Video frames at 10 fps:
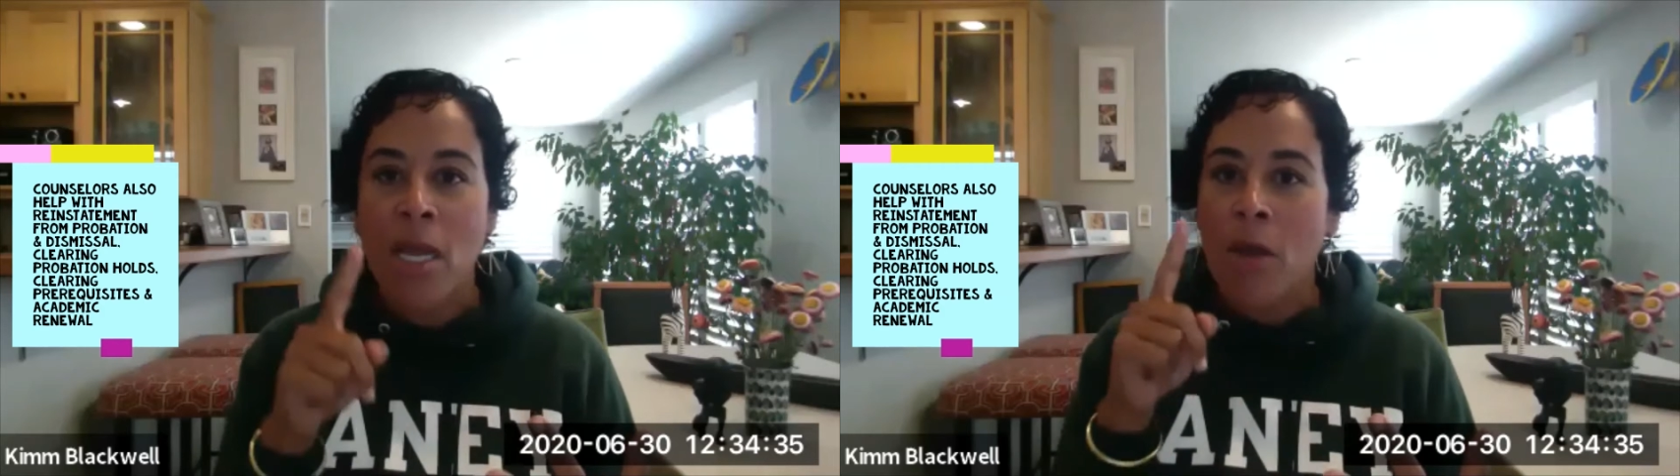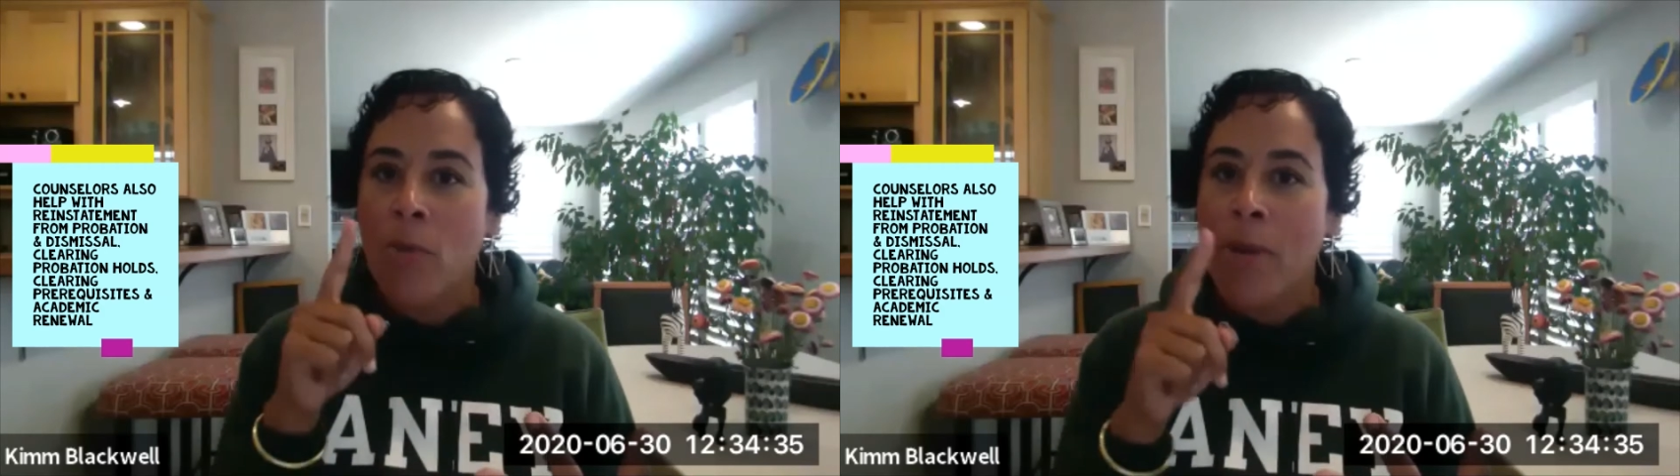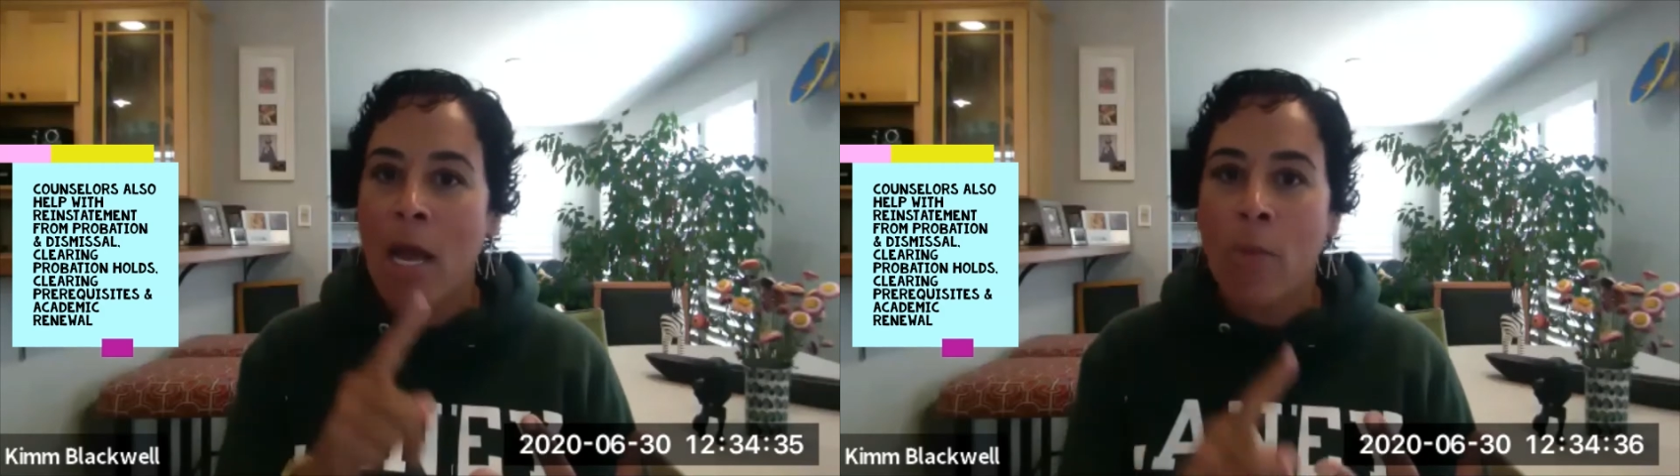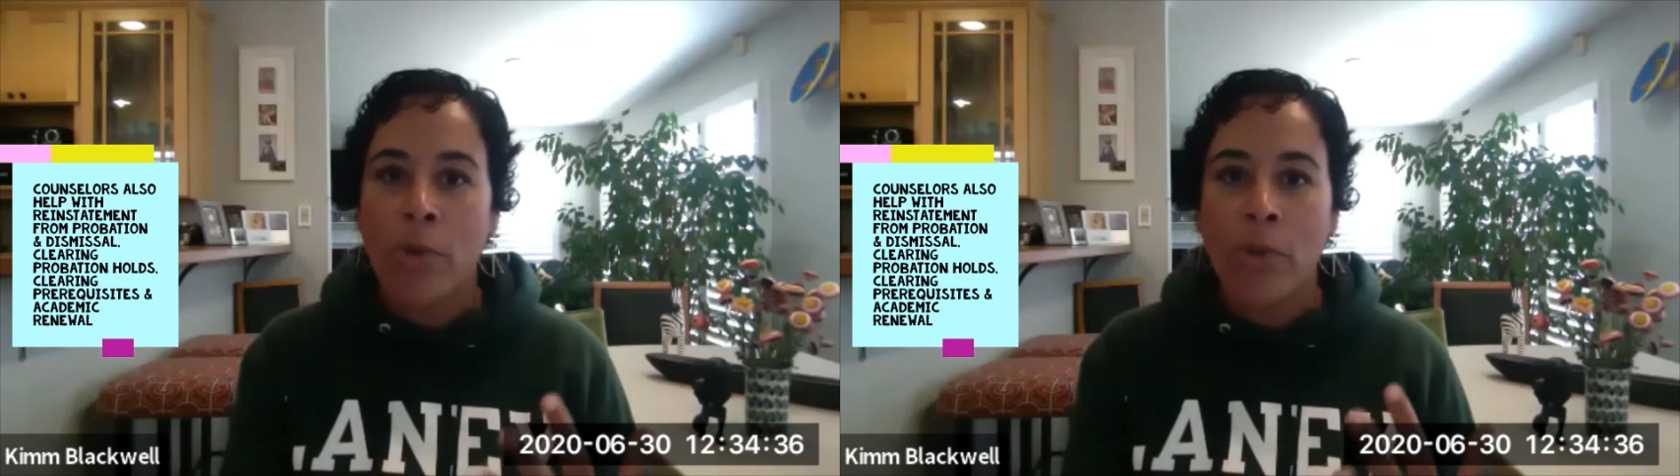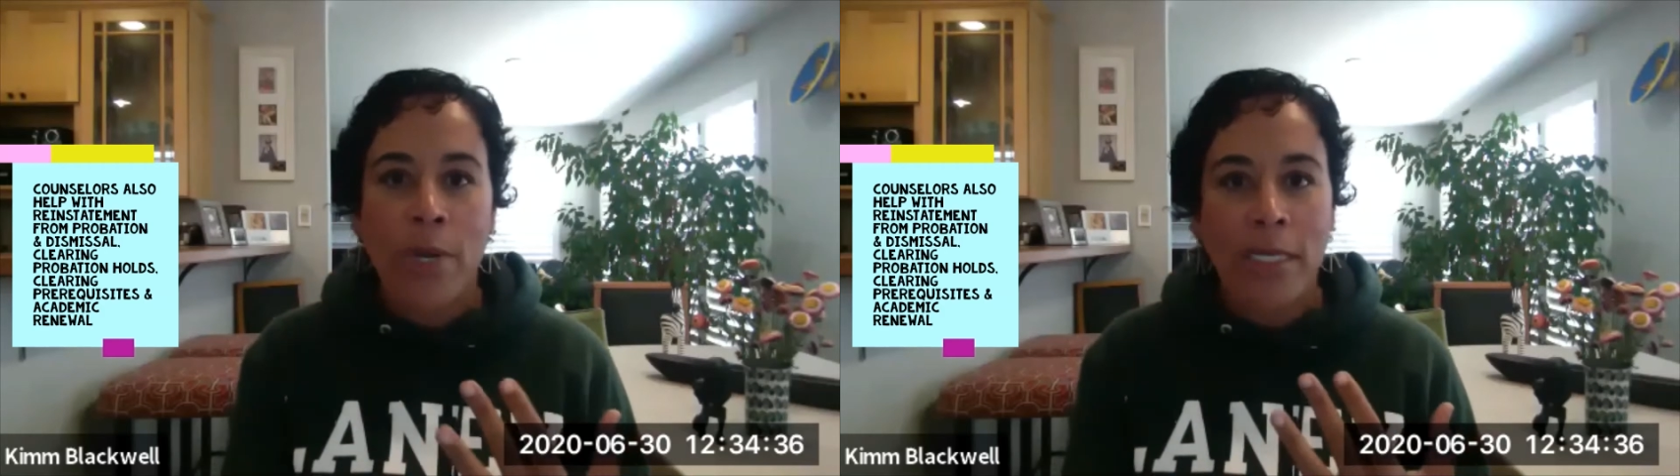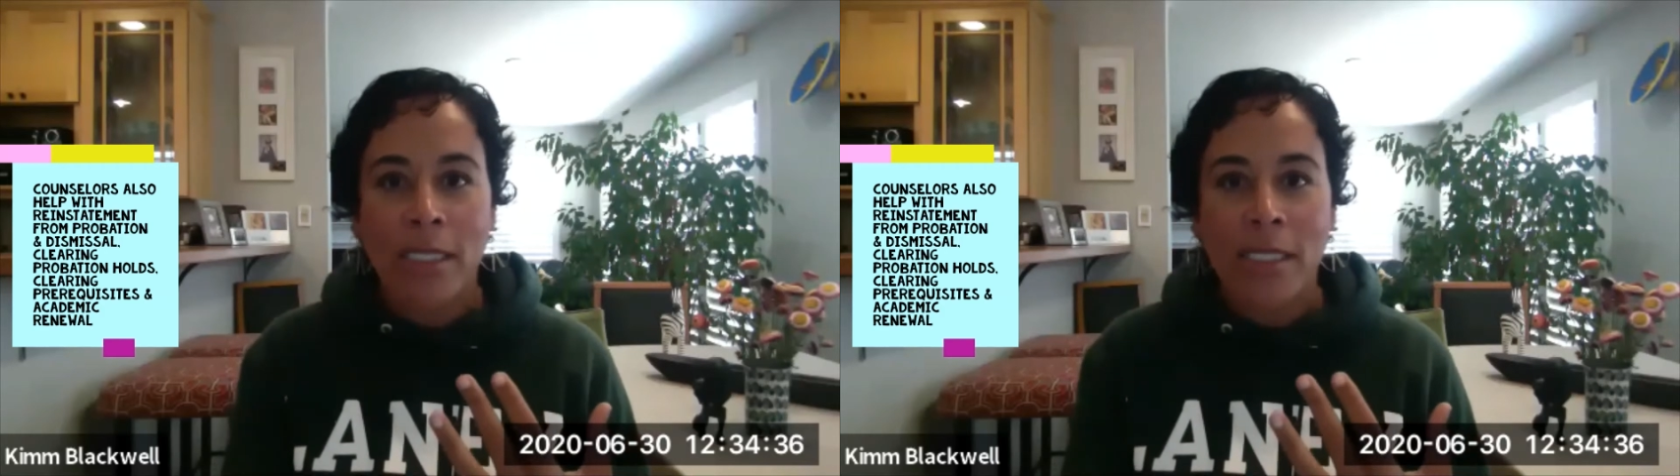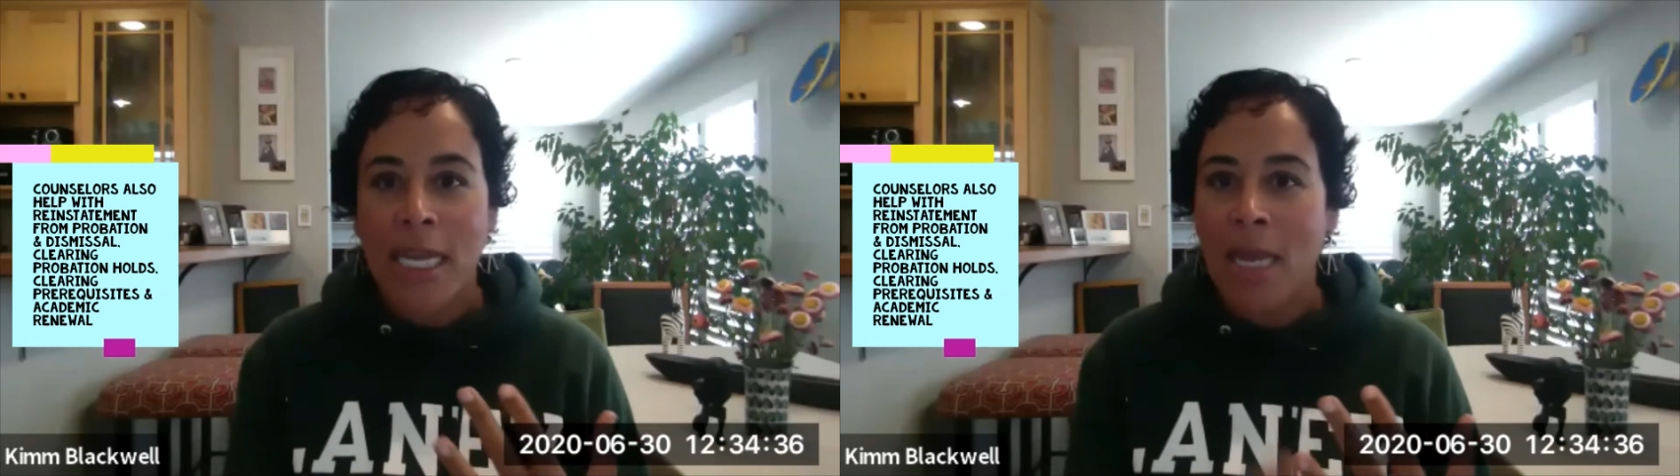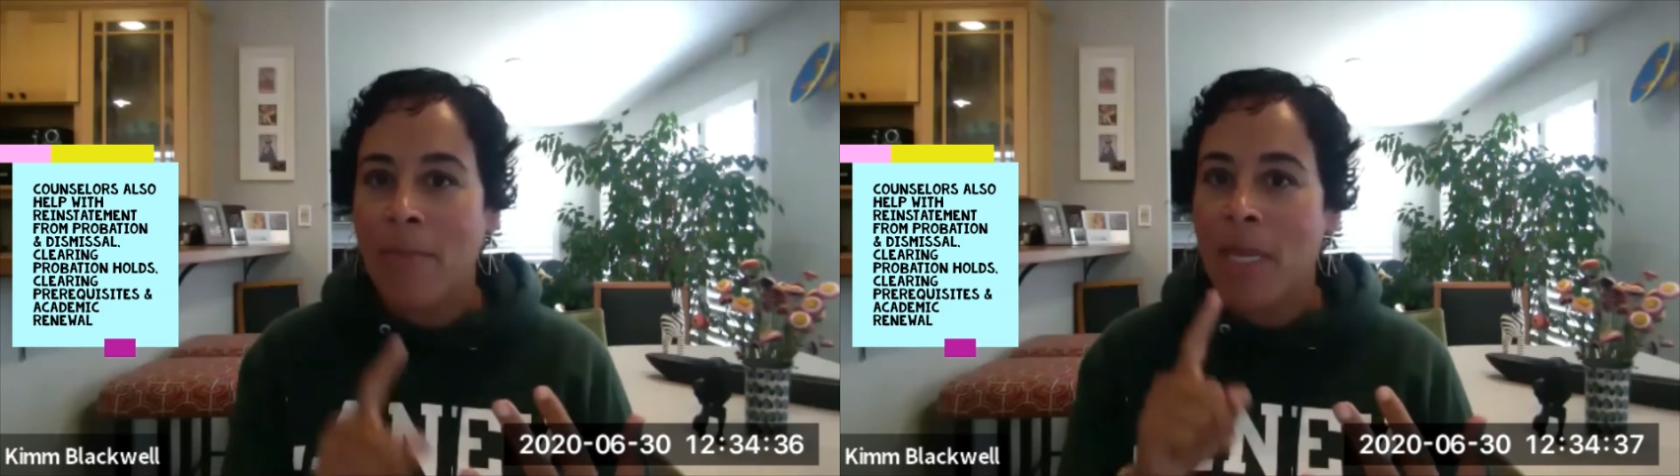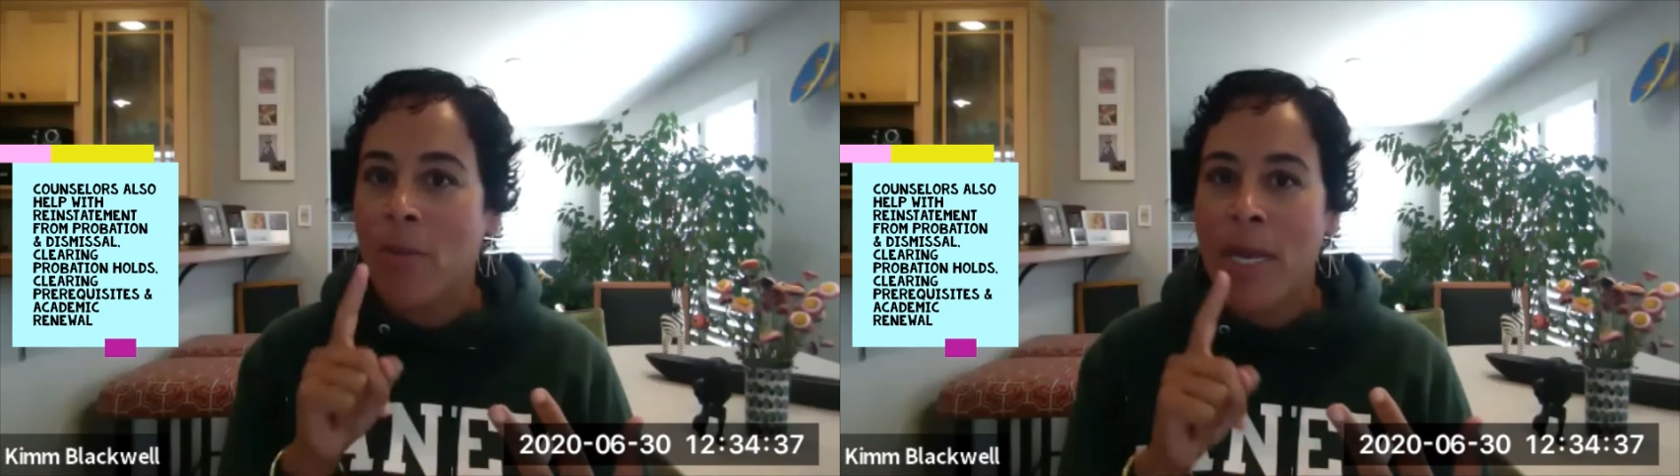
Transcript: We help with reinstatement.